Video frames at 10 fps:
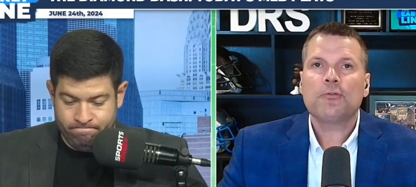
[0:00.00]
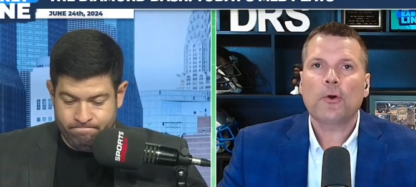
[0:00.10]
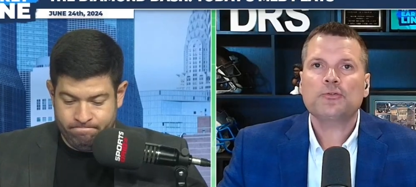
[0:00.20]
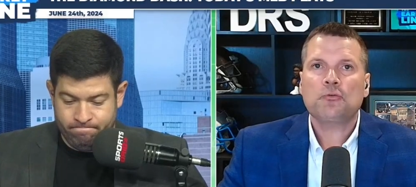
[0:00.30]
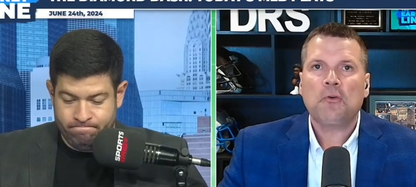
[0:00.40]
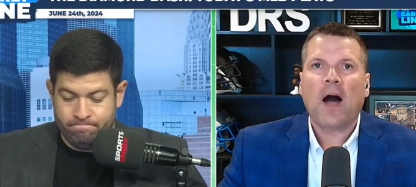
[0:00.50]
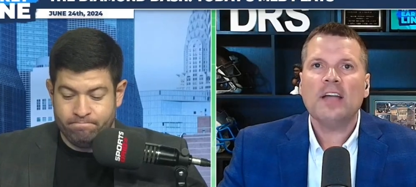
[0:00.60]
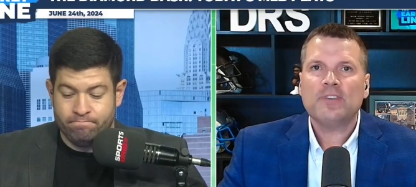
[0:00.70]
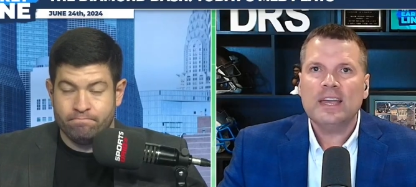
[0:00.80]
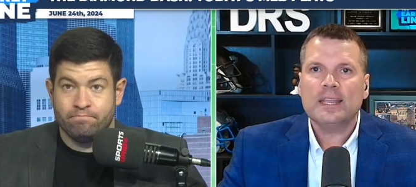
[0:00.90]
Speaker 1: First five
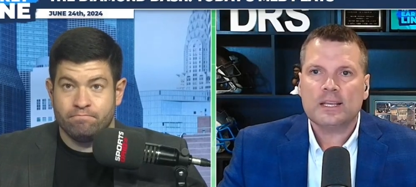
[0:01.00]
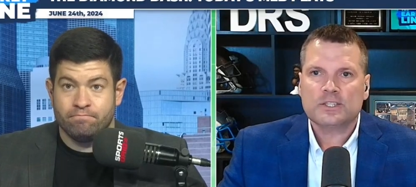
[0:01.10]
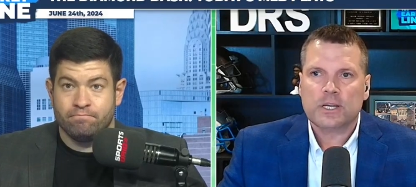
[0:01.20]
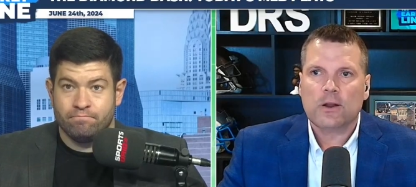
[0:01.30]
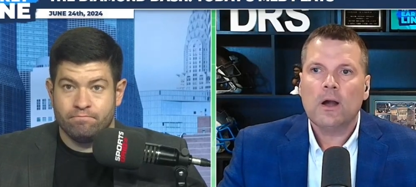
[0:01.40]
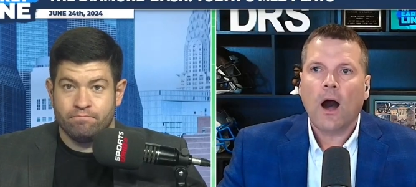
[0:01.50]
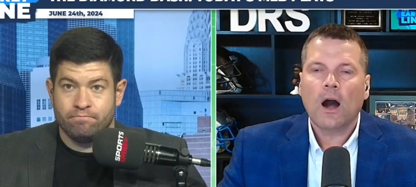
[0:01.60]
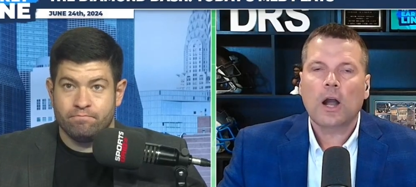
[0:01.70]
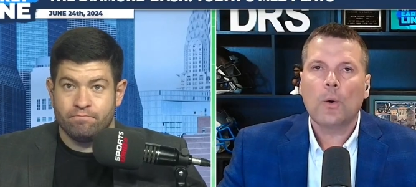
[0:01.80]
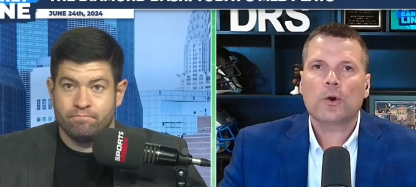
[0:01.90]
innings here. I'll
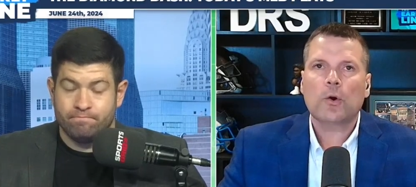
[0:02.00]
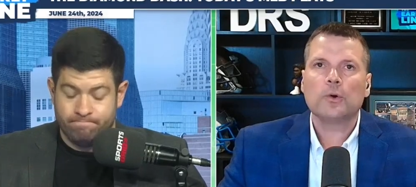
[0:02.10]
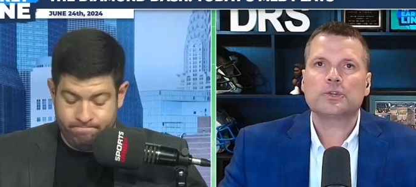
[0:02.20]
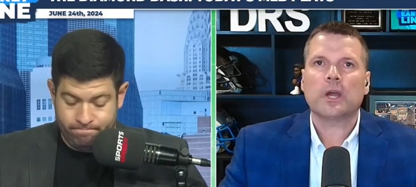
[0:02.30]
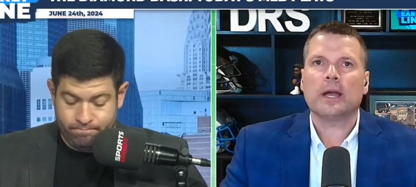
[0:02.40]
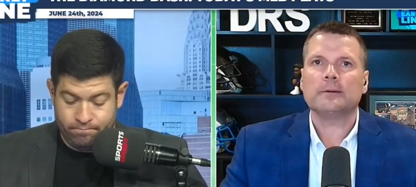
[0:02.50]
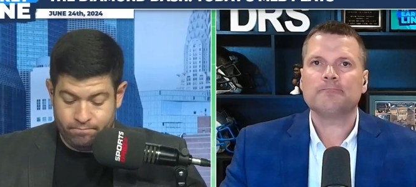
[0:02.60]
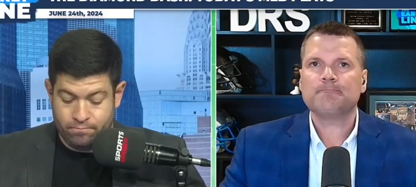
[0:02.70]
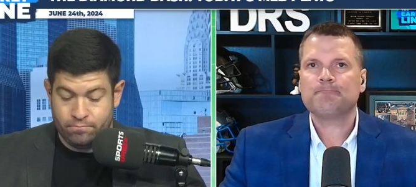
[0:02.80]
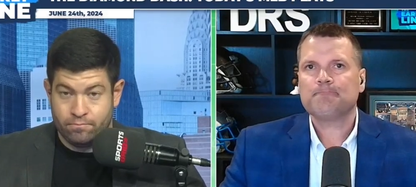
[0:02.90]
go with Crochet.
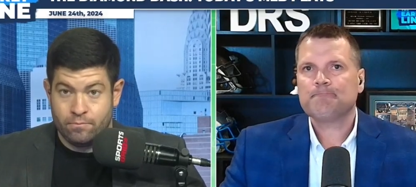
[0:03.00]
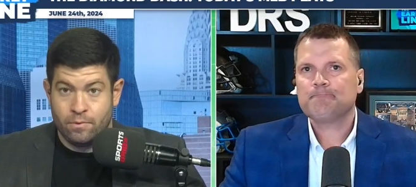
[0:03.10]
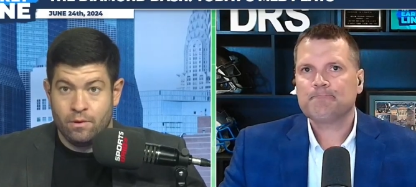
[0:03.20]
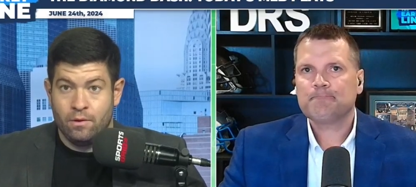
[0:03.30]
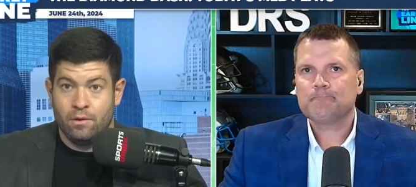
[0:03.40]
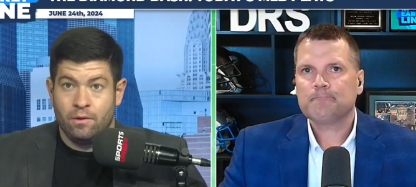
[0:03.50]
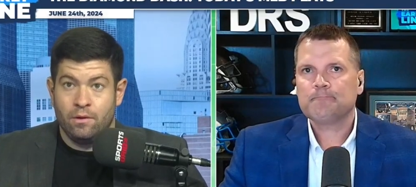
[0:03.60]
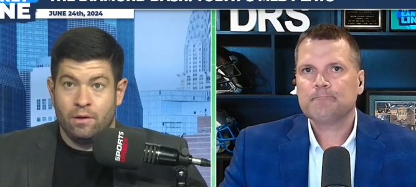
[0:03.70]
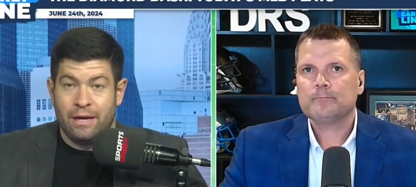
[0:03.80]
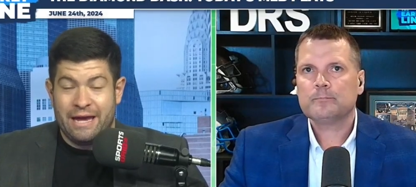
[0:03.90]

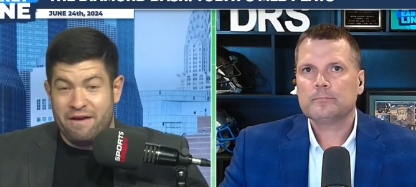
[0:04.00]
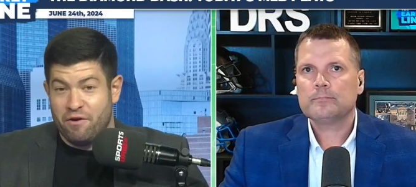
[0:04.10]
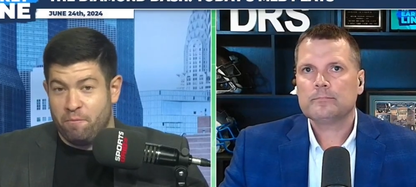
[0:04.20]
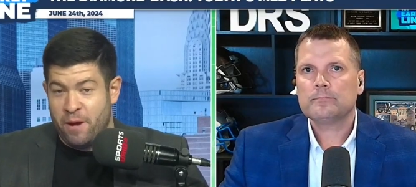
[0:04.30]
Even